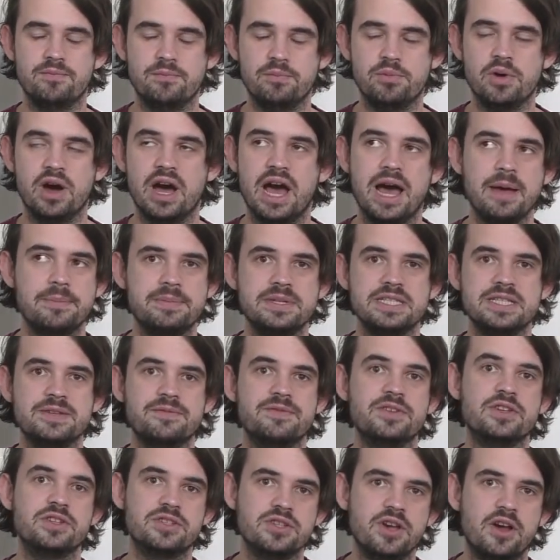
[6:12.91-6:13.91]
what happens
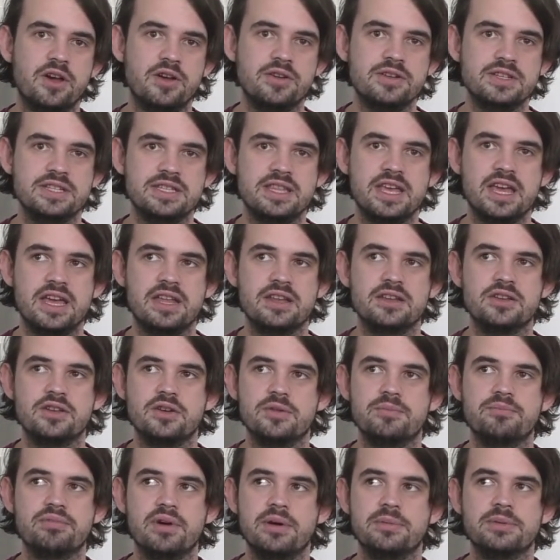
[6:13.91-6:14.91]
if you don't, then
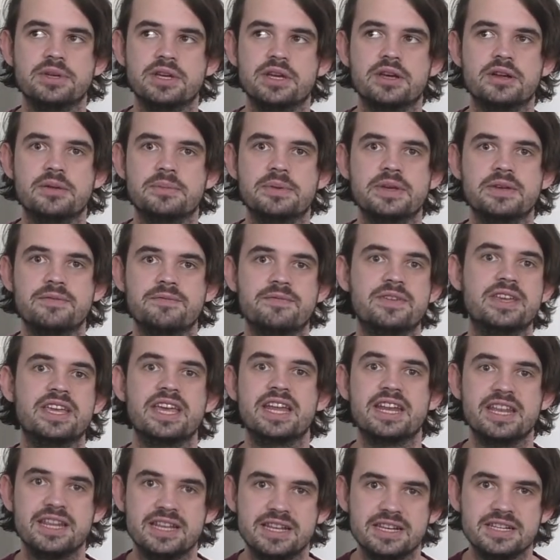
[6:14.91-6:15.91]
you're probably going to be
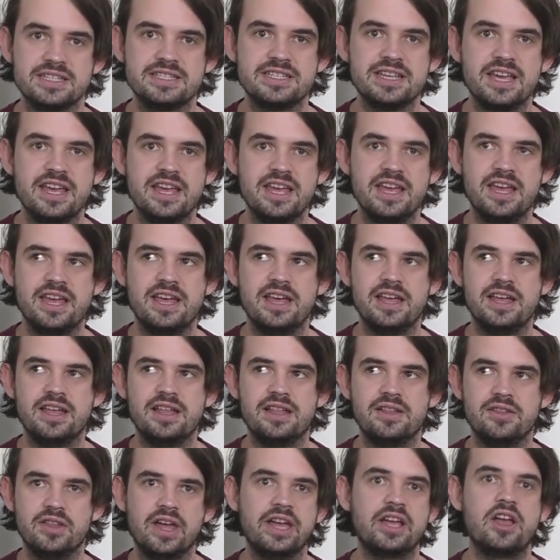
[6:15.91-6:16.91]
forgetting it.
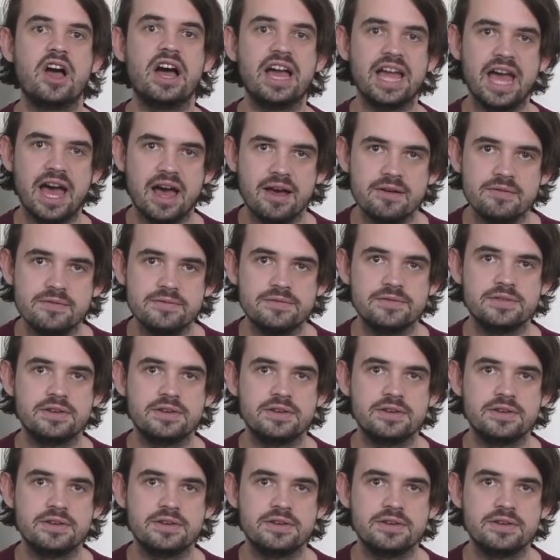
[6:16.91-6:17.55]
Like I have.